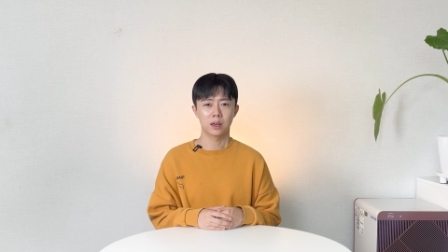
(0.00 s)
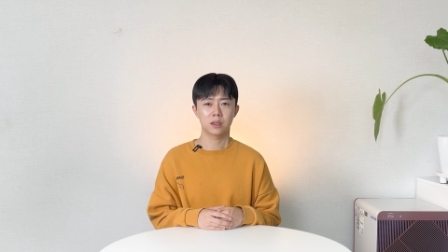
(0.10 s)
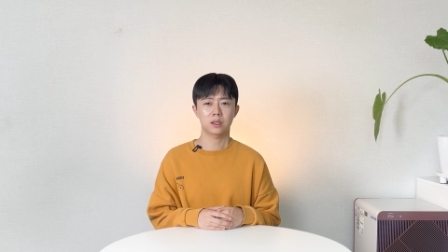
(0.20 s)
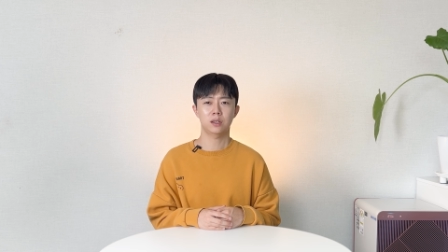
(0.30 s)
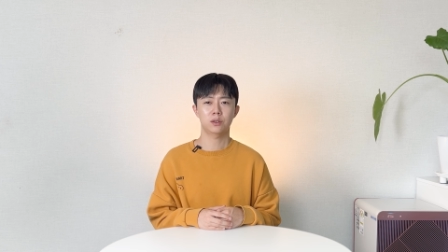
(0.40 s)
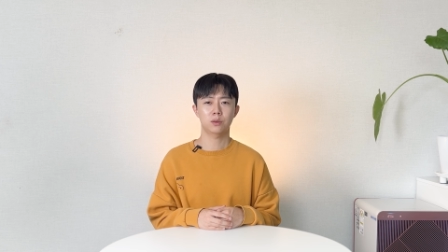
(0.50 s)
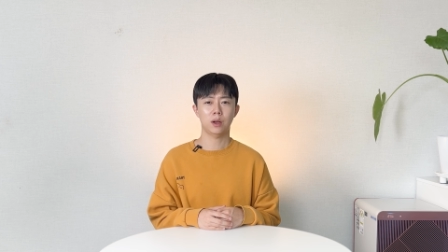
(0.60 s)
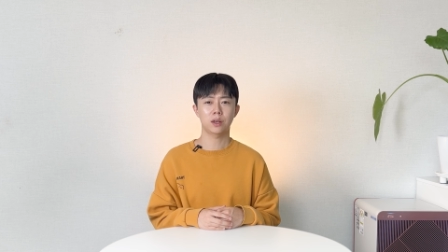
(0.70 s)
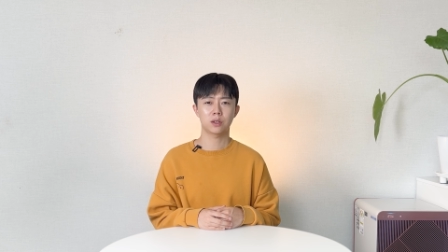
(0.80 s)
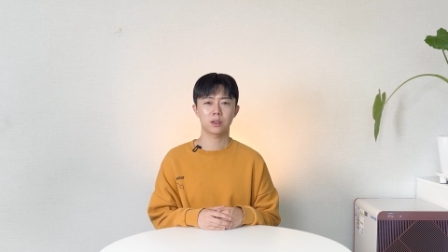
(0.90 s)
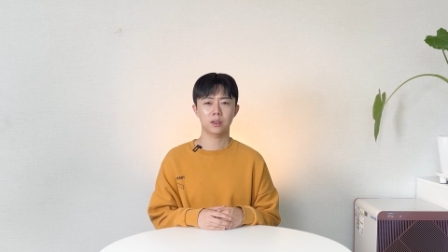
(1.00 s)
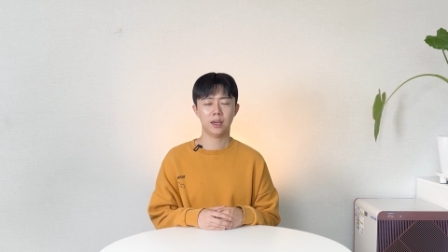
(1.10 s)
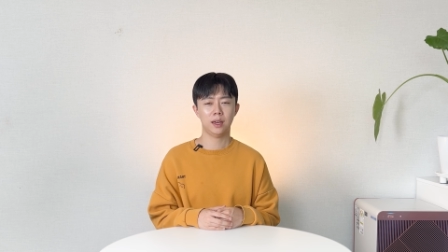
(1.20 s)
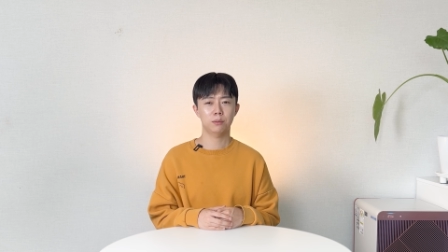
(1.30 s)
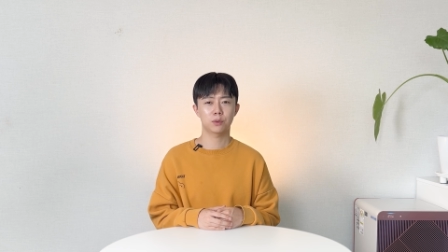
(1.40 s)
The situation
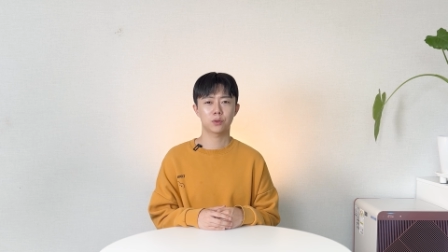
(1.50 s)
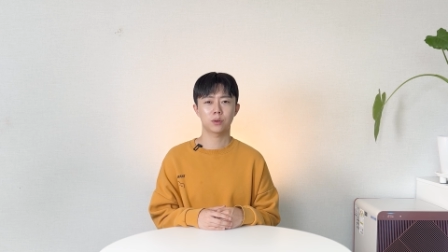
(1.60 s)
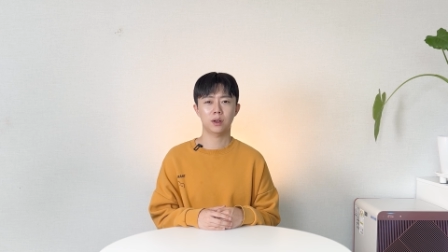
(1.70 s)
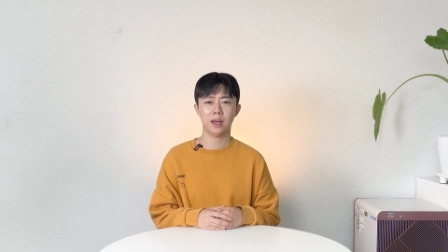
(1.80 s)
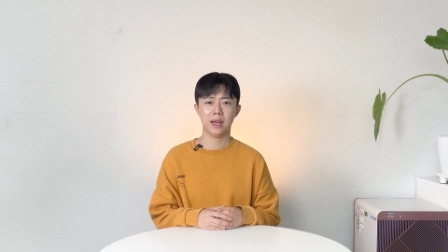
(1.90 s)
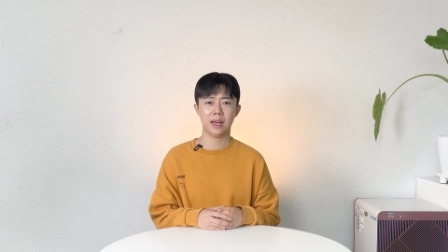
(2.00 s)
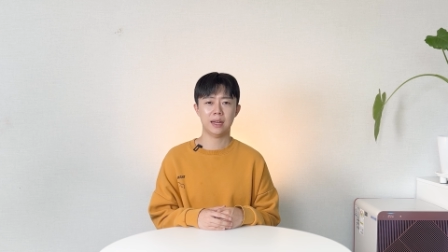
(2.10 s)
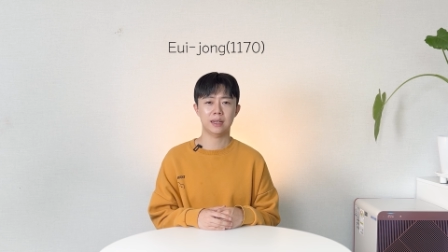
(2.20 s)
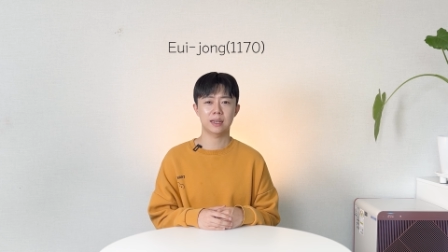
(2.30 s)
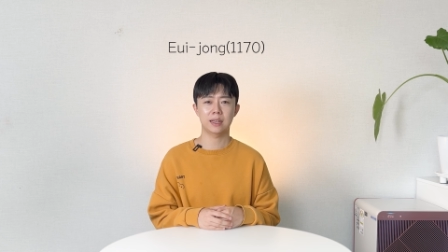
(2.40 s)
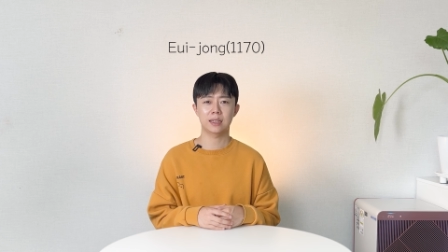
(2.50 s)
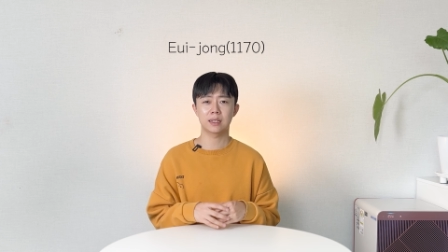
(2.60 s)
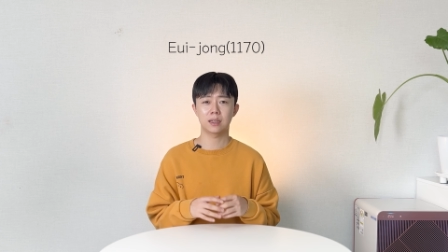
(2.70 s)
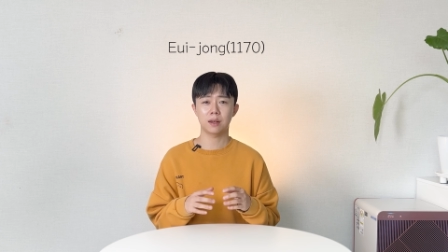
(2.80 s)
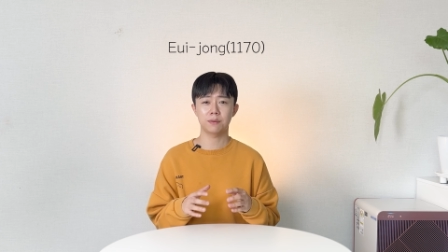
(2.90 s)
came to a head in
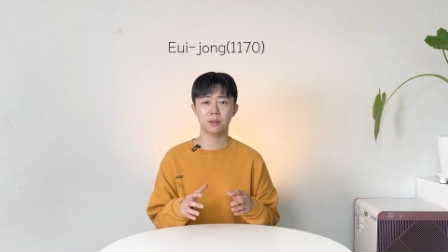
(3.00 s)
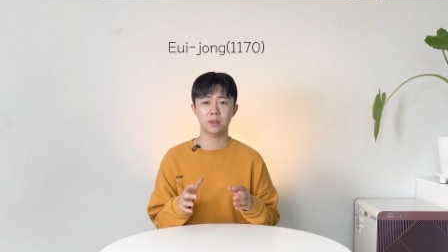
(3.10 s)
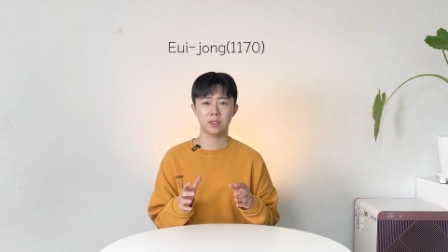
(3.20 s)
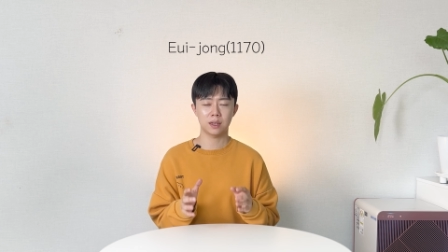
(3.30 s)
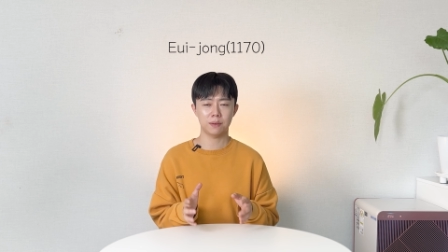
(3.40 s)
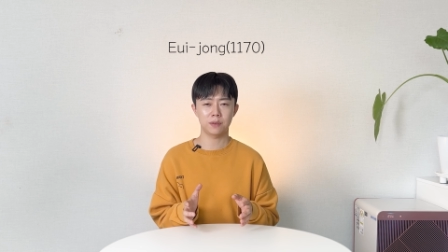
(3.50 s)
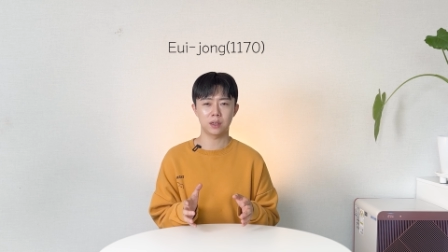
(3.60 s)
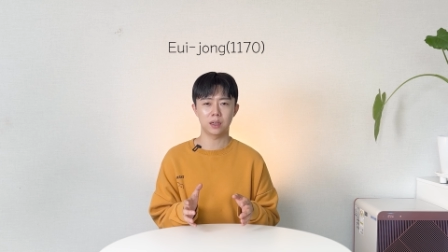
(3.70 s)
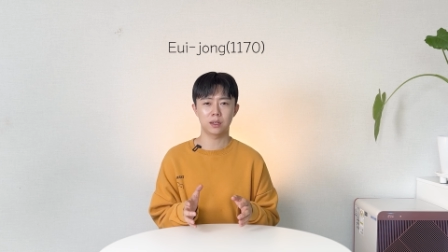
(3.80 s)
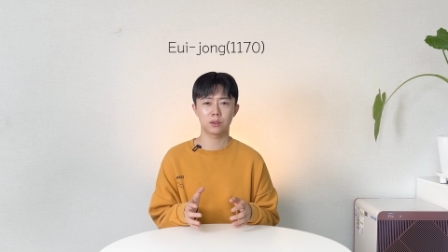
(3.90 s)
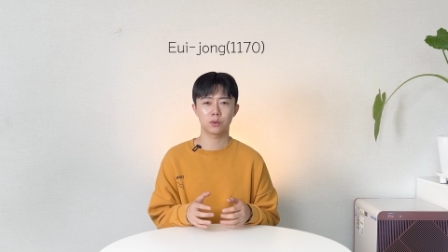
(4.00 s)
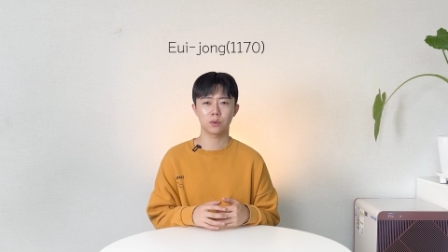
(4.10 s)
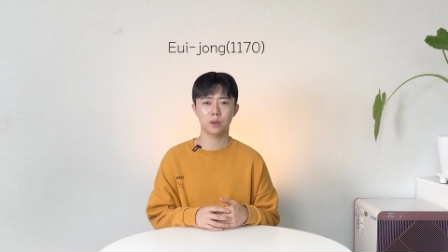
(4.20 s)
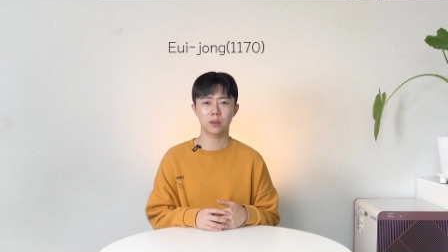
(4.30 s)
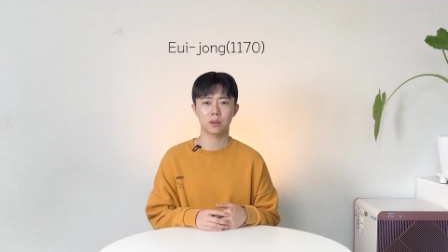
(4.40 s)
1170
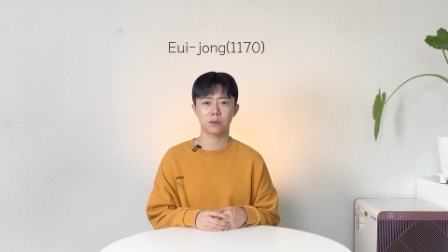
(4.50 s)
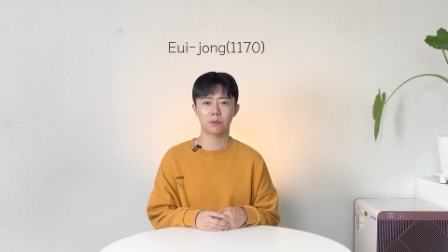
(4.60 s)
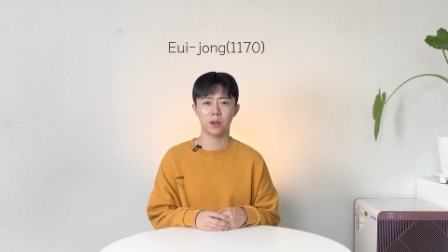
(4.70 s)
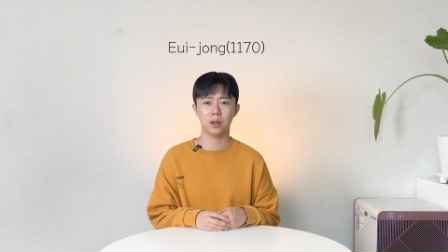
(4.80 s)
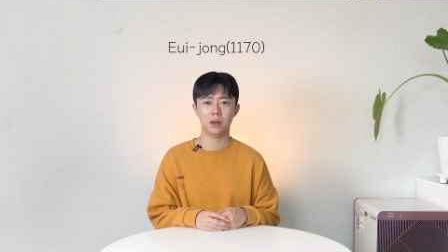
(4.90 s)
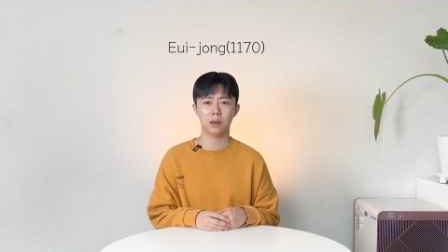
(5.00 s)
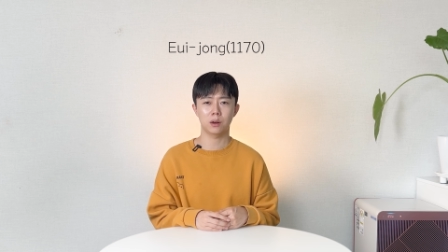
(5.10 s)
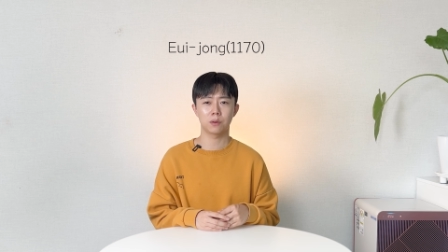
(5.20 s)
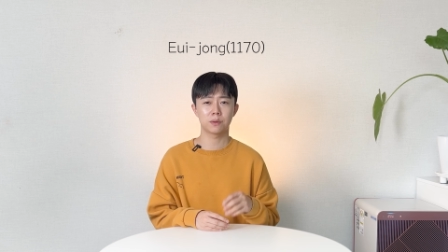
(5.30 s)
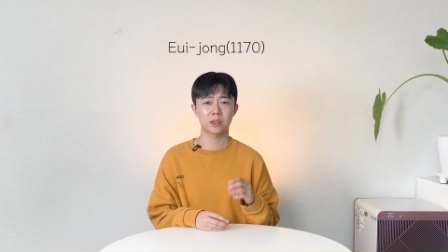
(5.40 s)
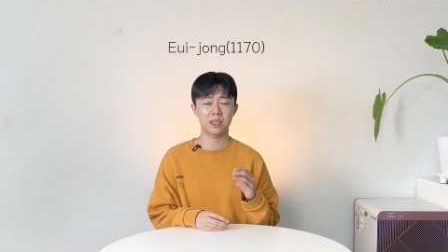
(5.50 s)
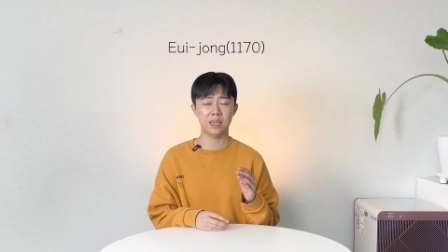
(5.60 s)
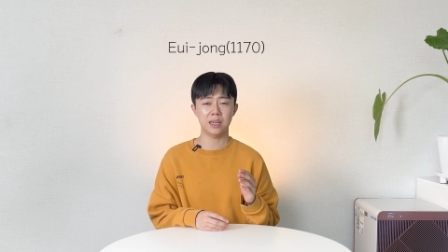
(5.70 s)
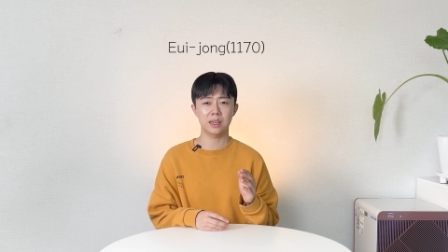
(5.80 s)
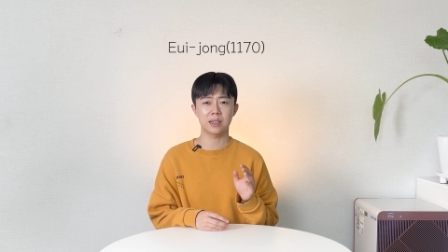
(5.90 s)
during the reign of
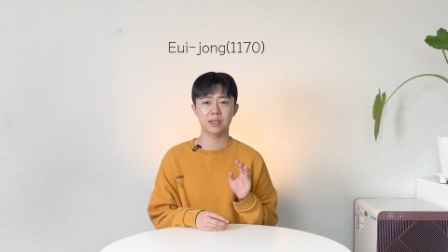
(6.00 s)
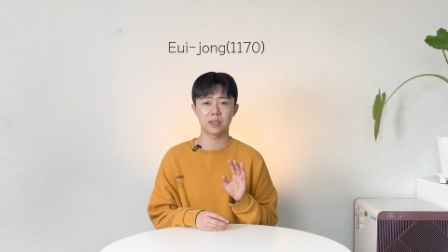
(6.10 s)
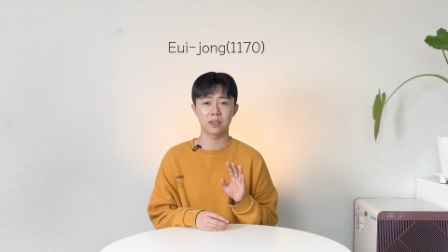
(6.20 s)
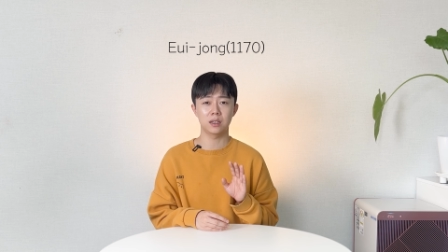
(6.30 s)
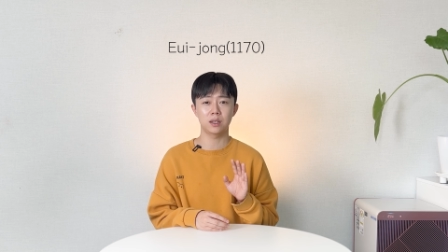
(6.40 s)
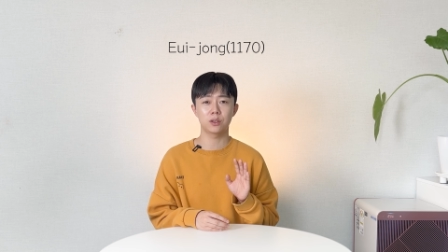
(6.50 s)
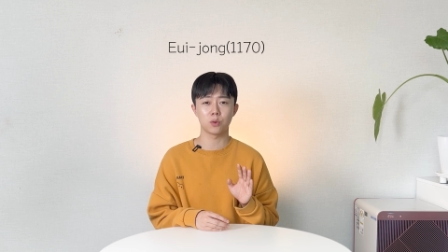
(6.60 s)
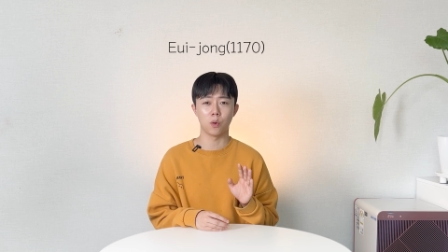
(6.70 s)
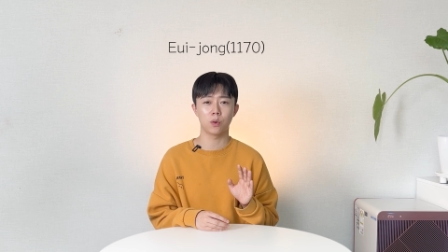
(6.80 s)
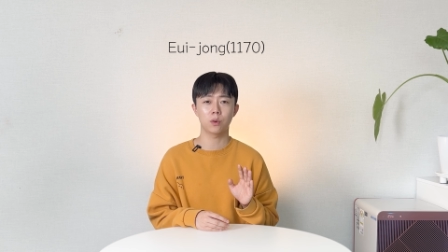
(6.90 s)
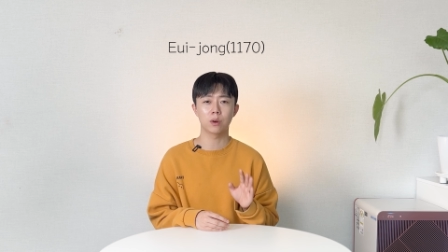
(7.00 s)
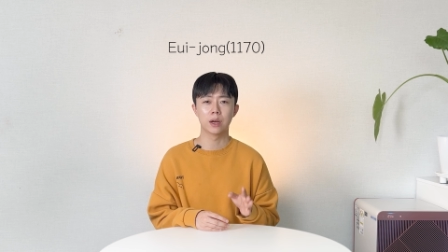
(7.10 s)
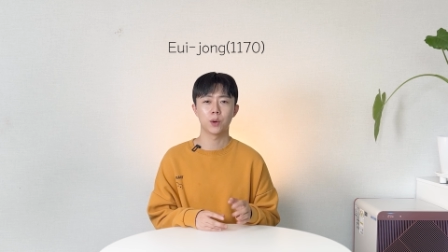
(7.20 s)
King Uijong